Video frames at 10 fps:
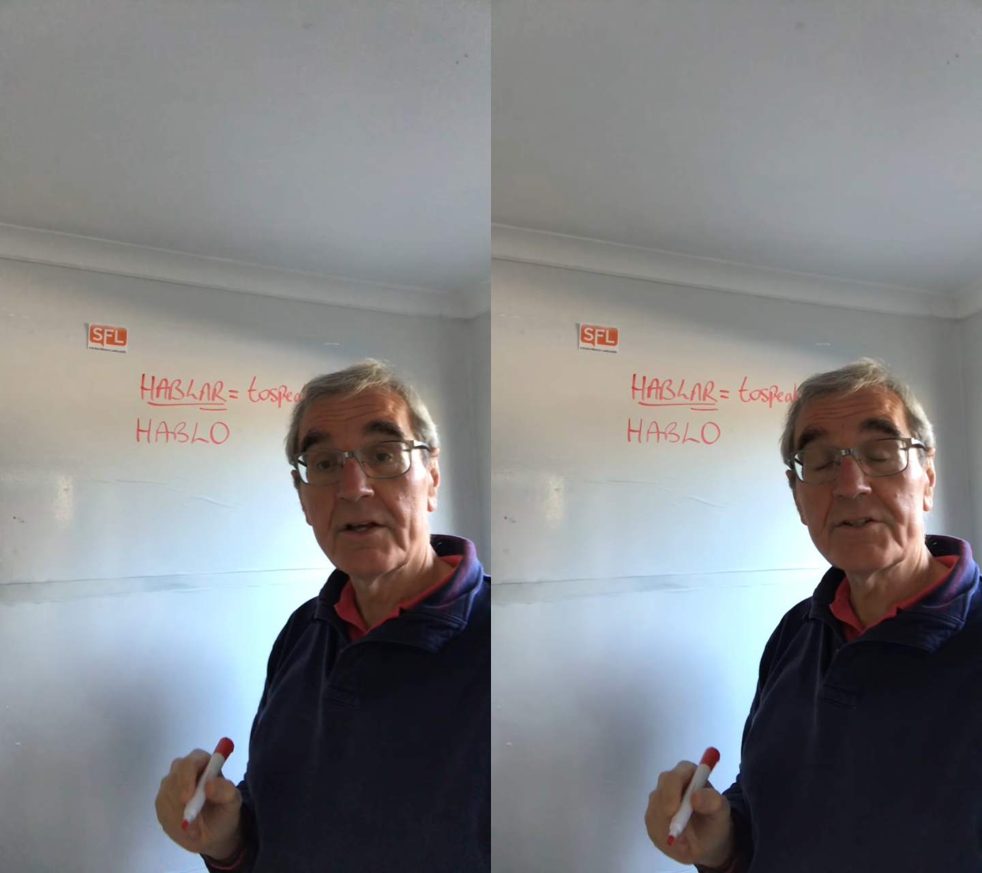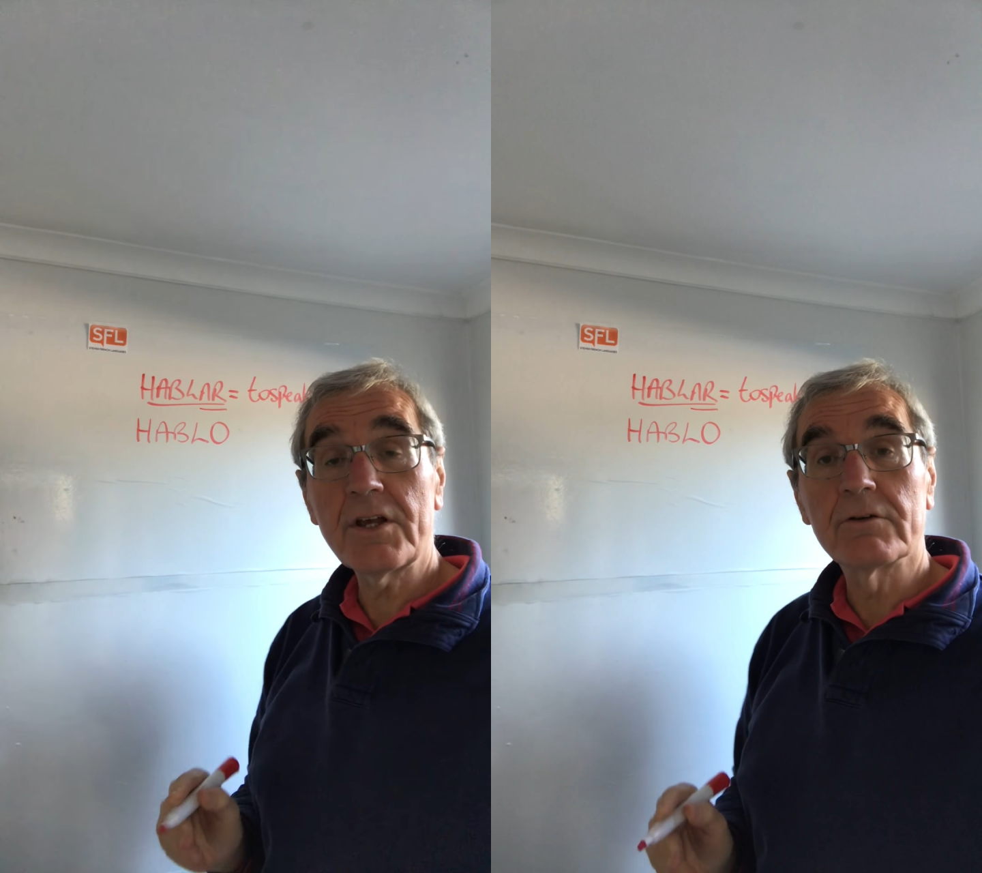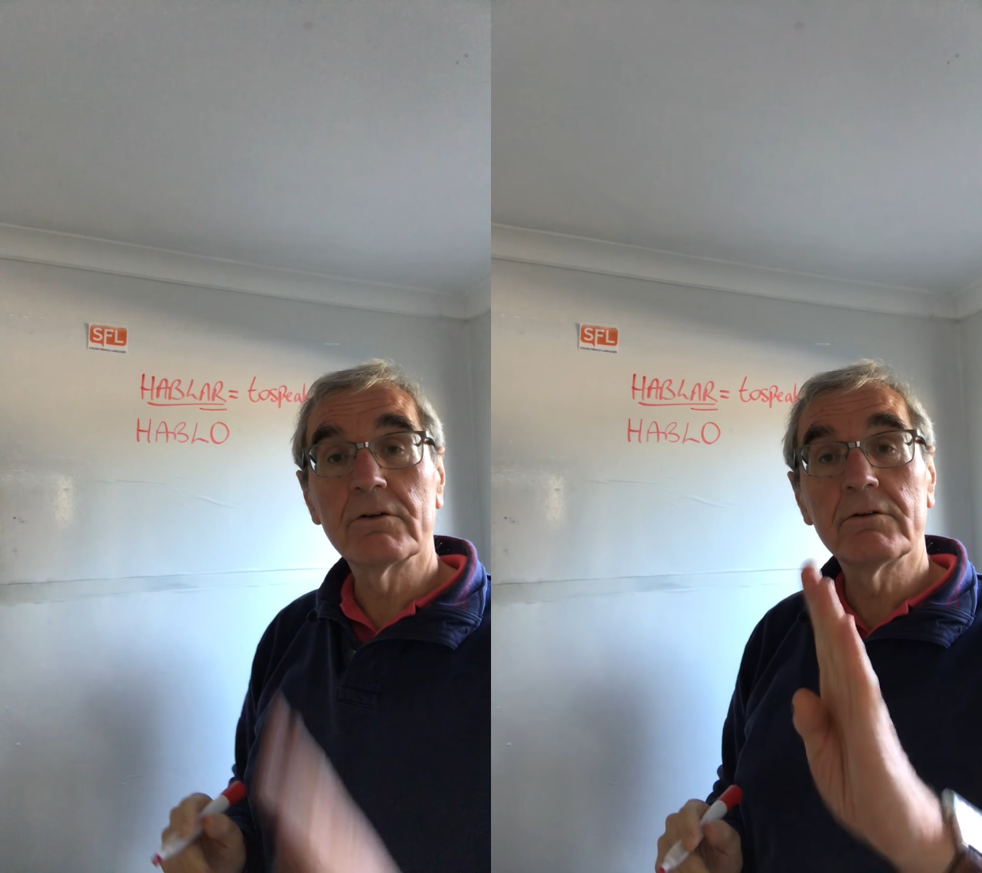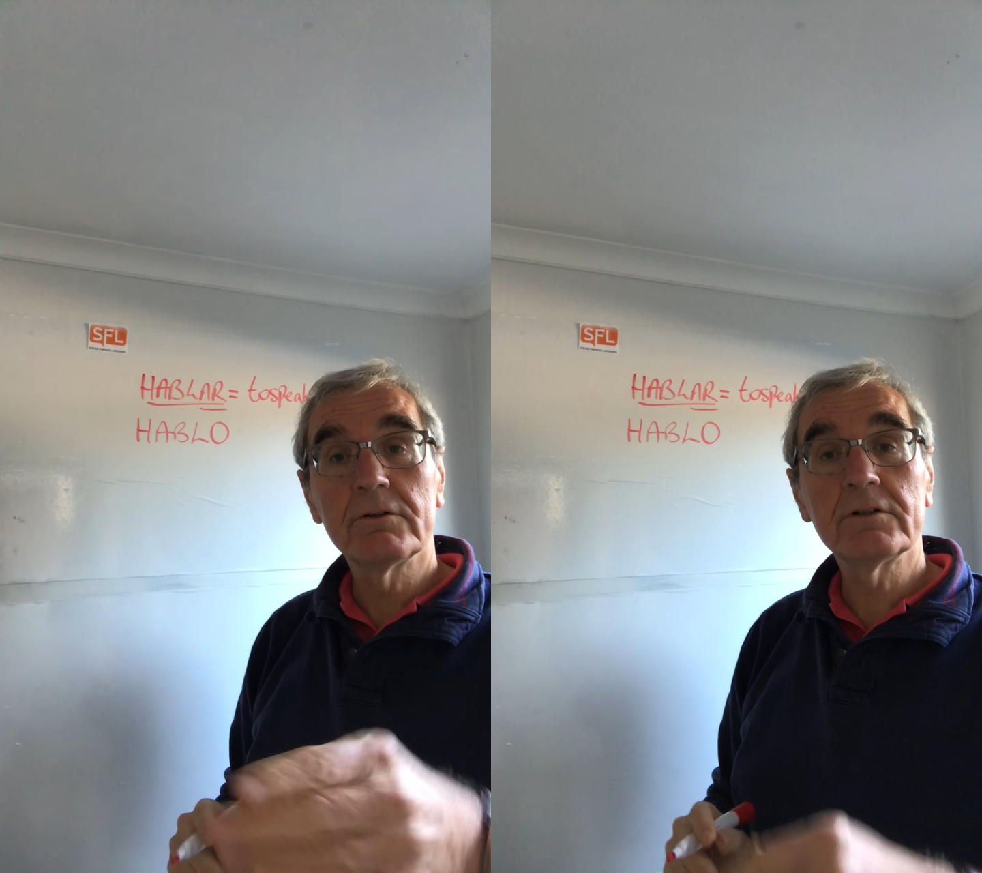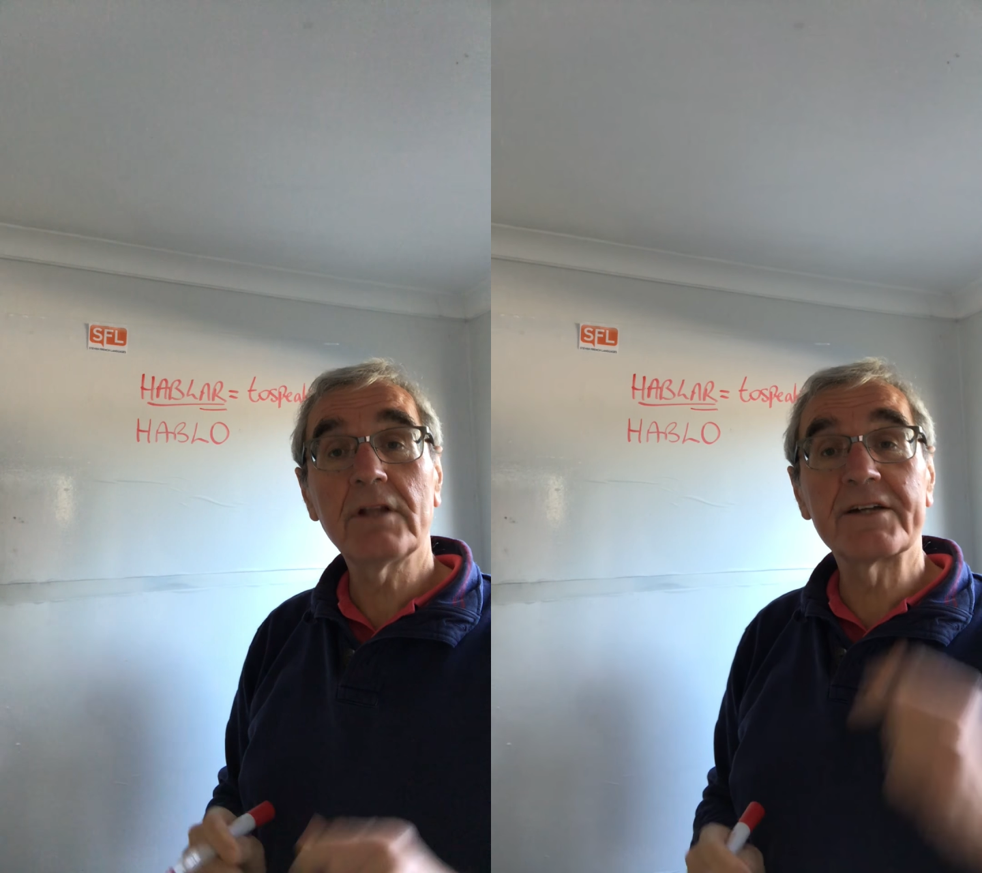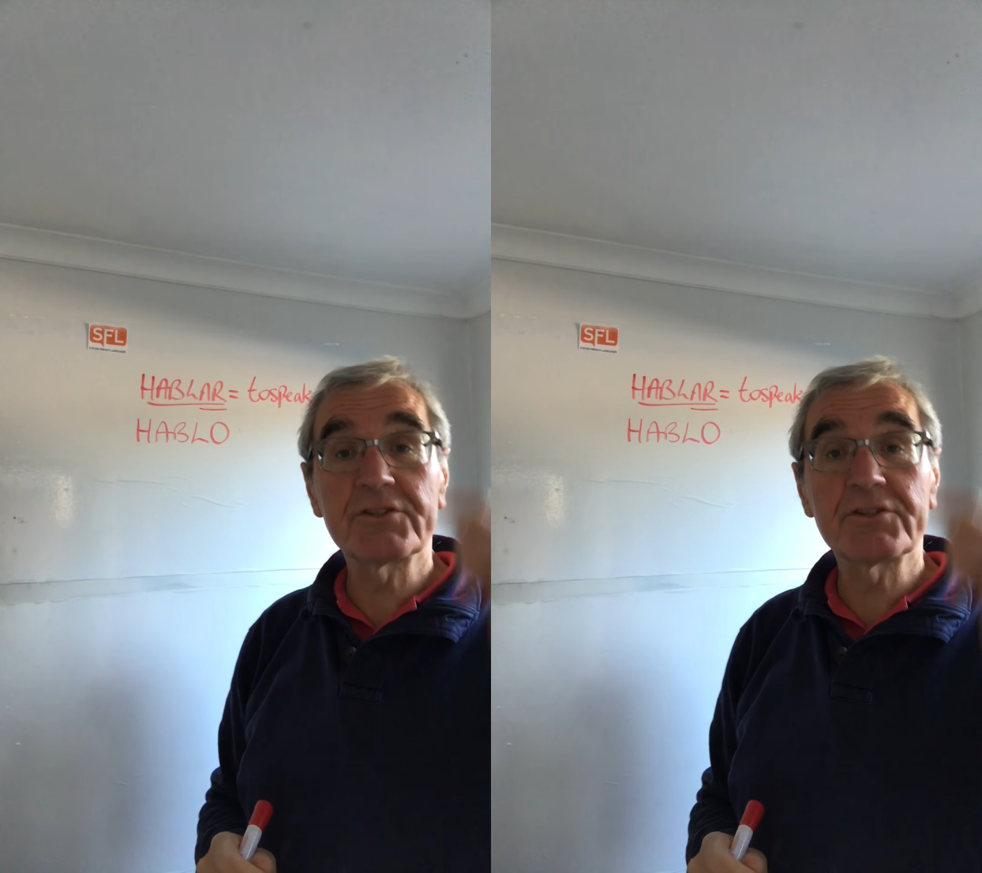So, like